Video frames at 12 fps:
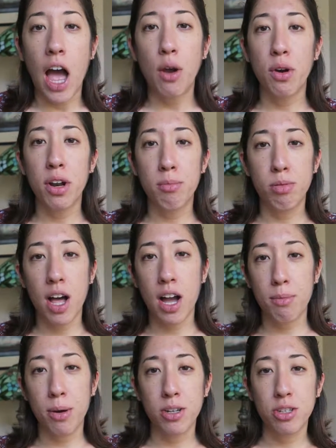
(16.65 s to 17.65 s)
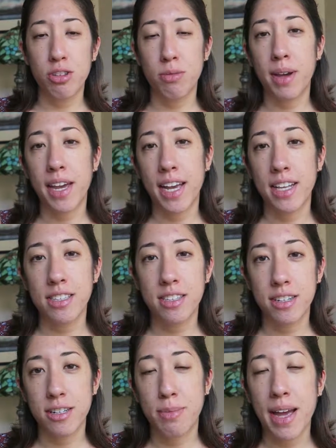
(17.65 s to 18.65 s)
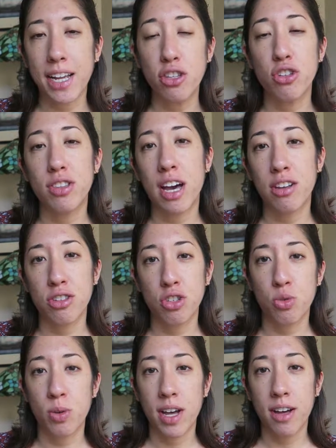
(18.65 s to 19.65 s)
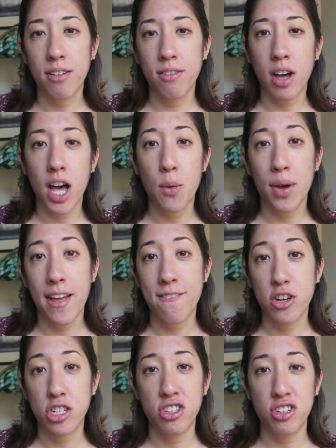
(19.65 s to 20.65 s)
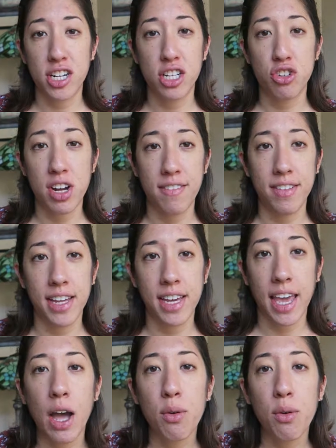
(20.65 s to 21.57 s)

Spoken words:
I wrote a blog post with my answers back in 2012 when I first started traveling.